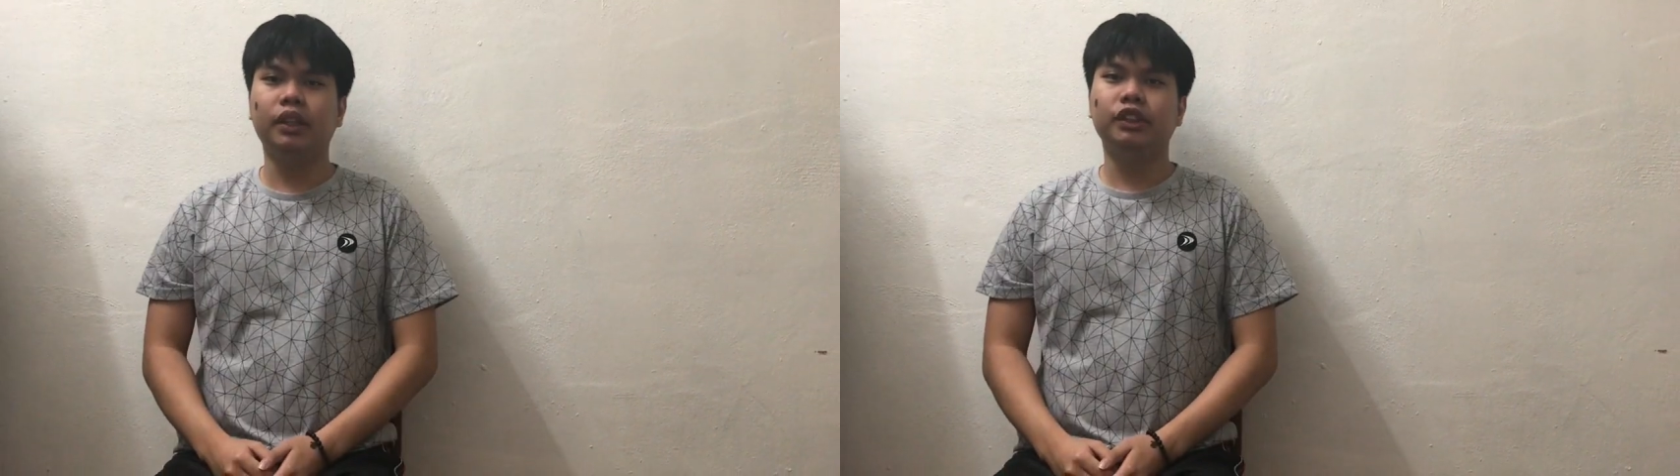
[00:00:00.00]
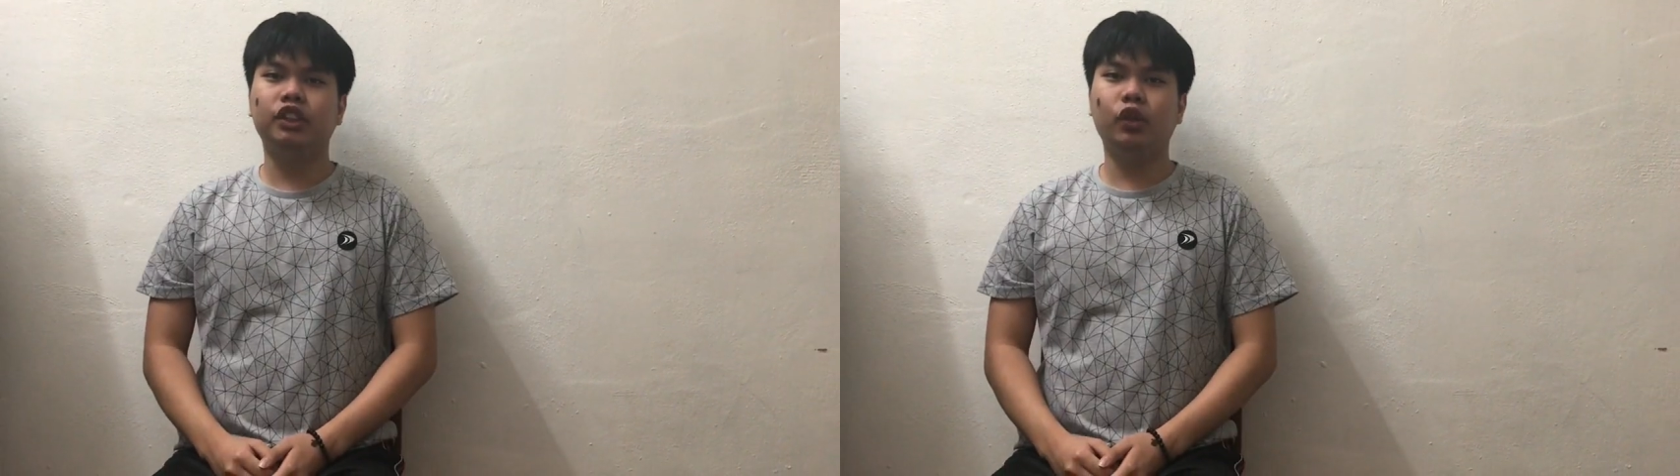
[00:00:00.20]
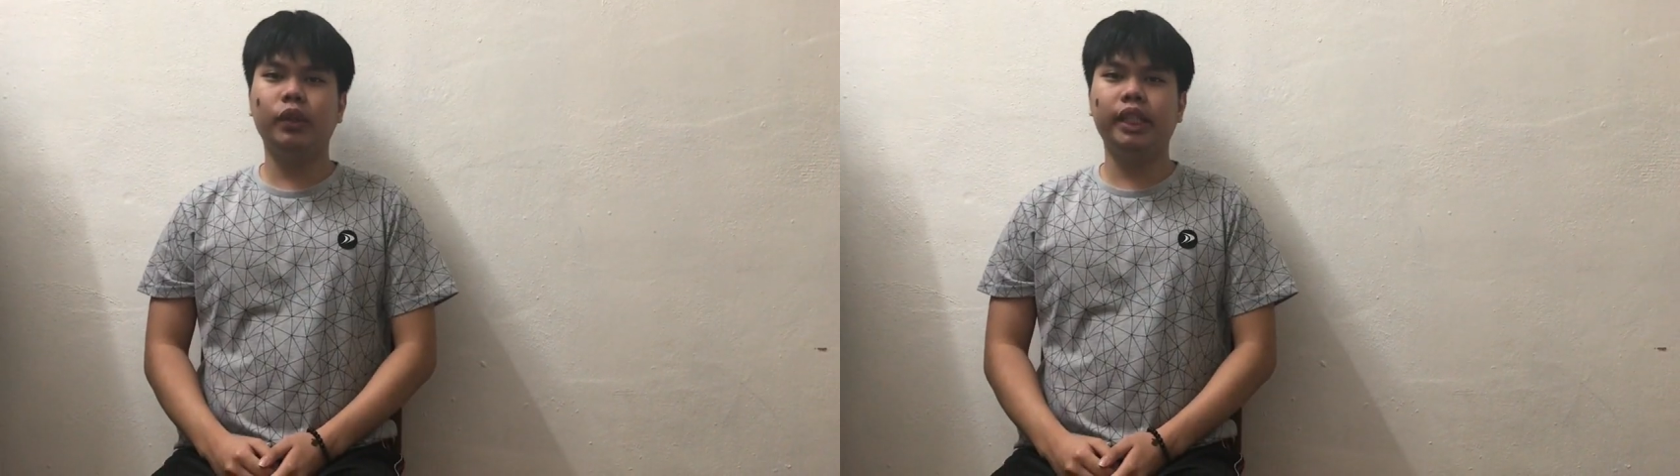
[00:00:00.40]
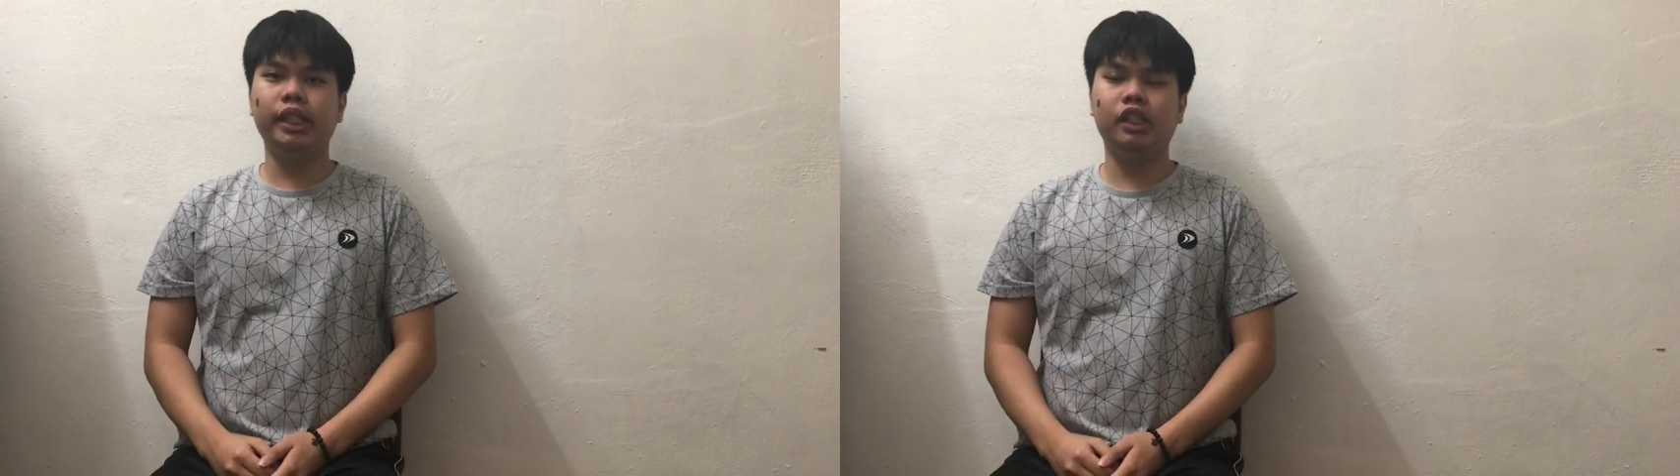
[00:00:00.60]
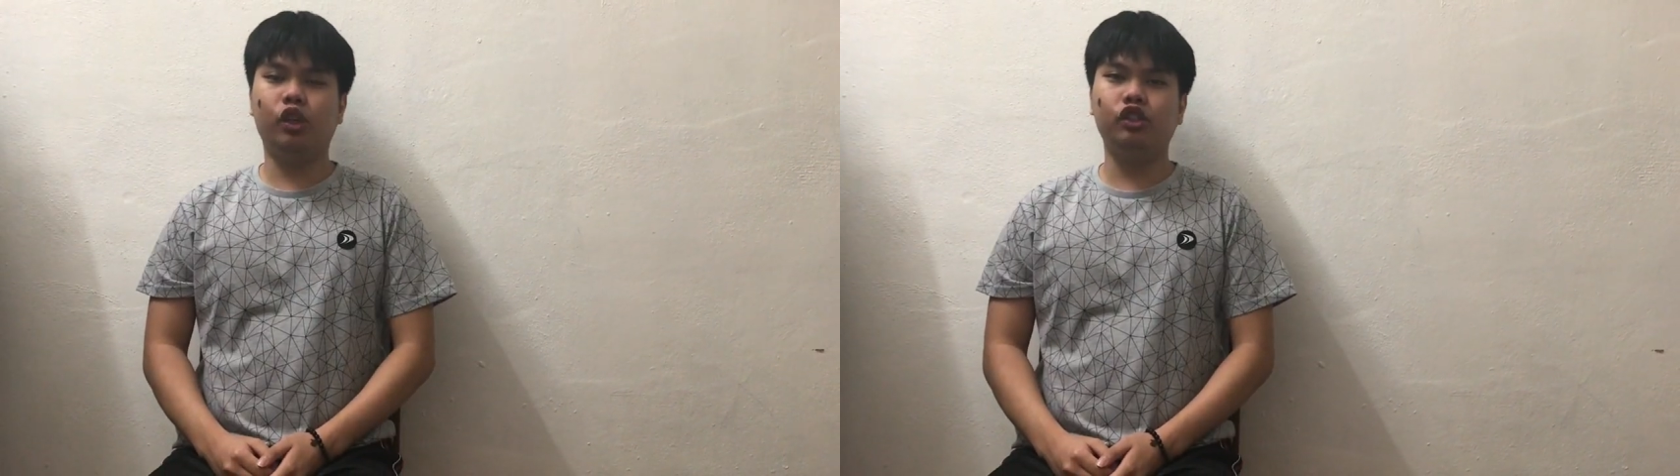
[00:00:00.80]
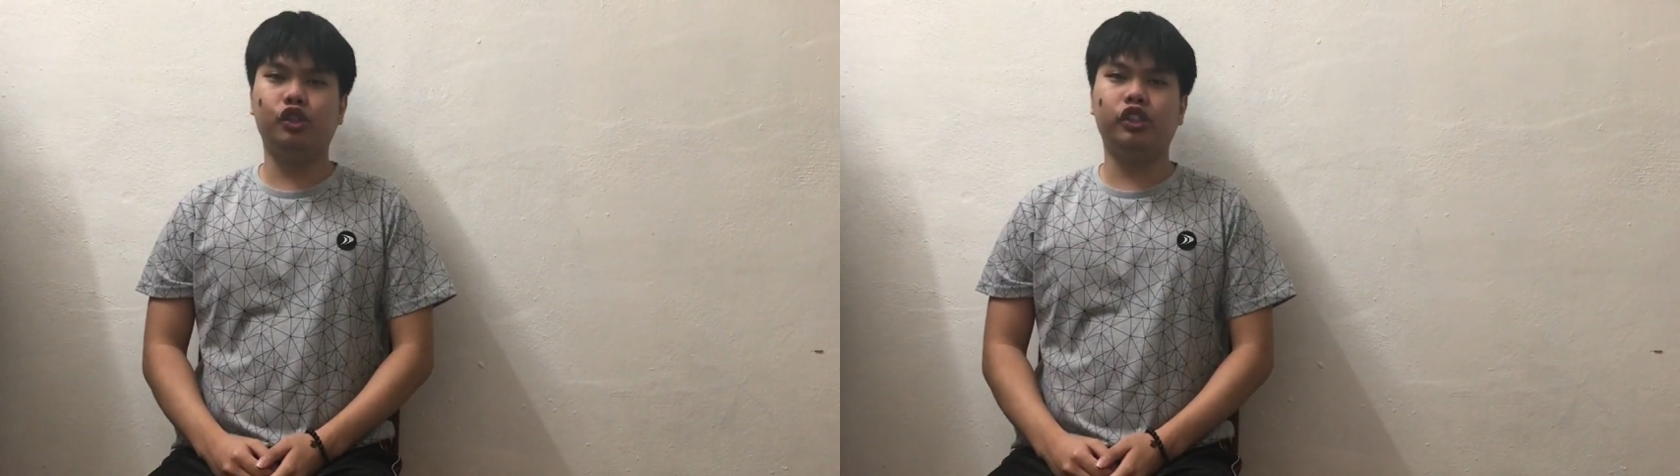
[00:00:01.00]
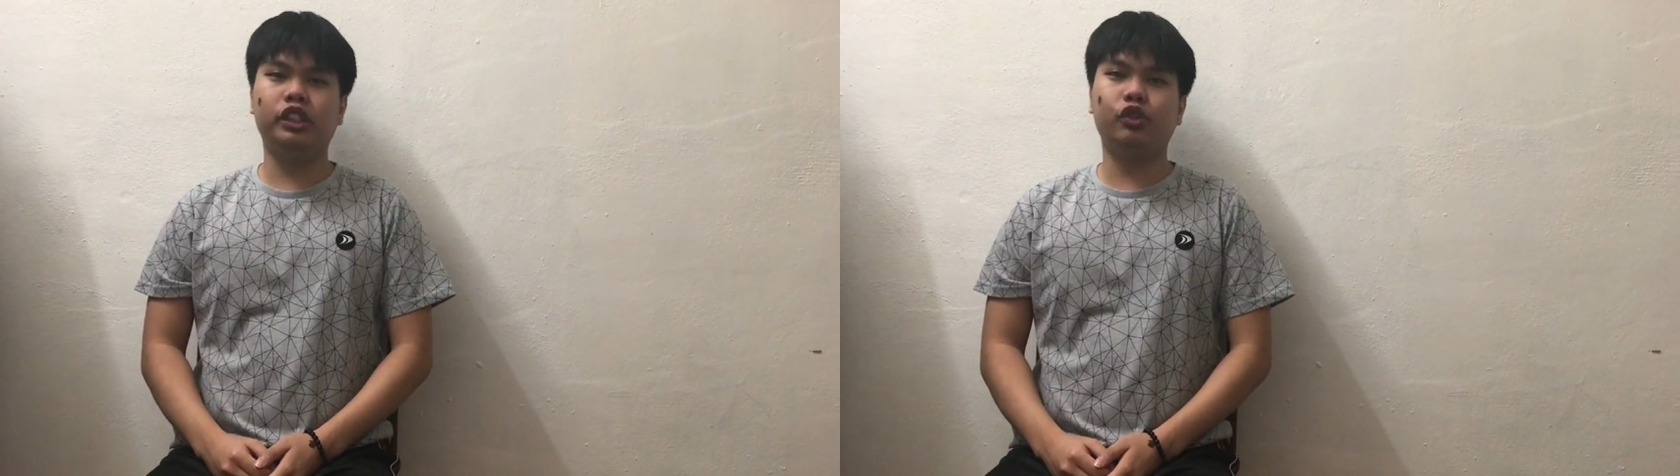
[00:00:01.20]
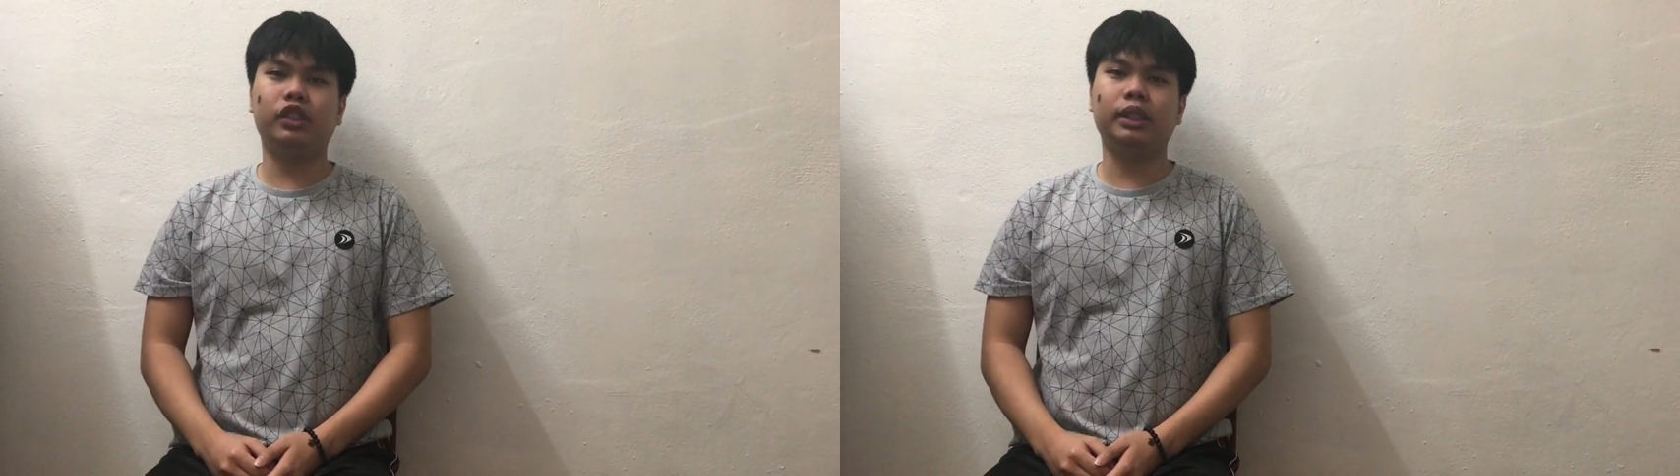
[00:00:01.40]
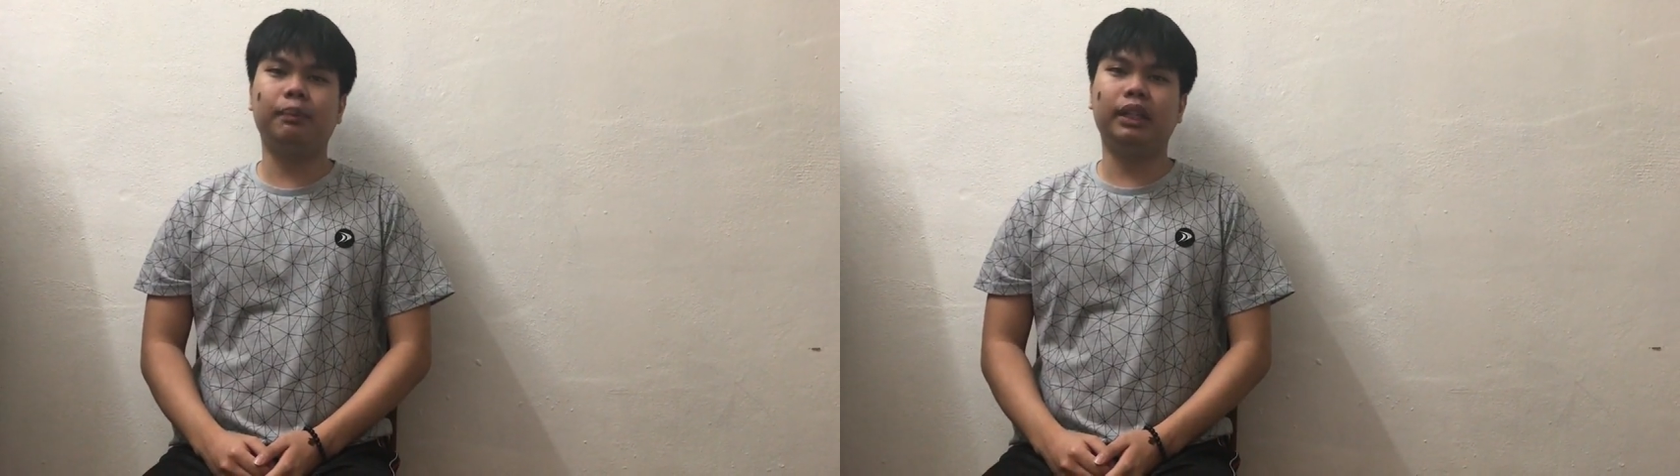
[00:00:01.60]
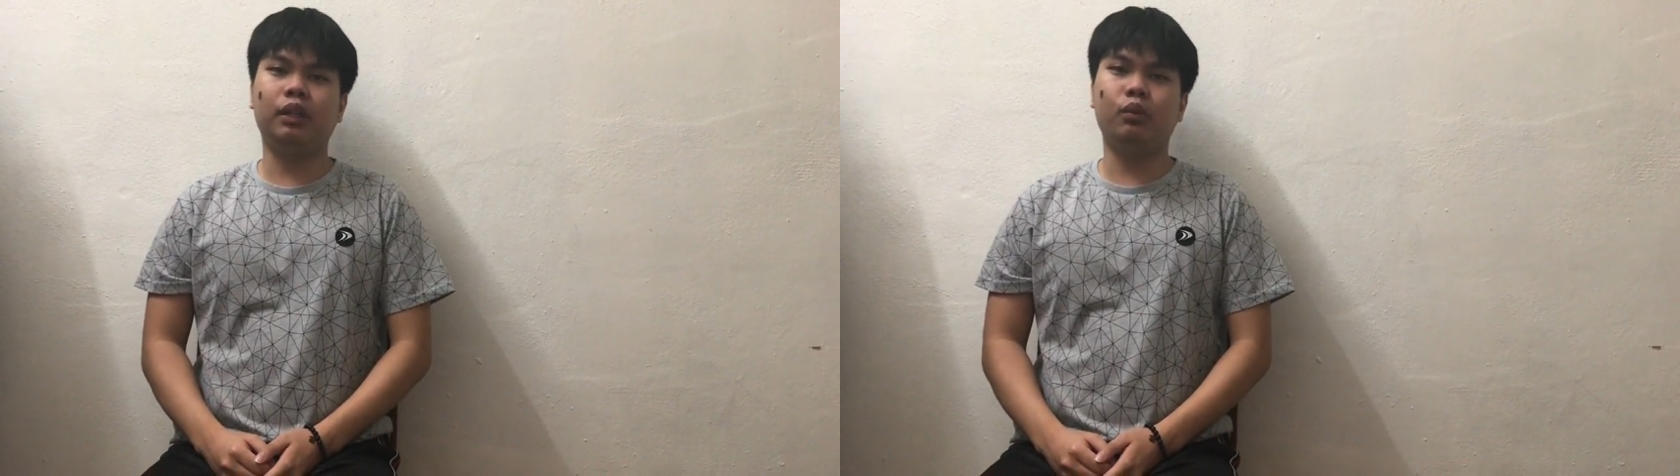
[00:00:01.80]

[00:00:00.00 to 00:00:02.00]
So this whole genome sequencing method,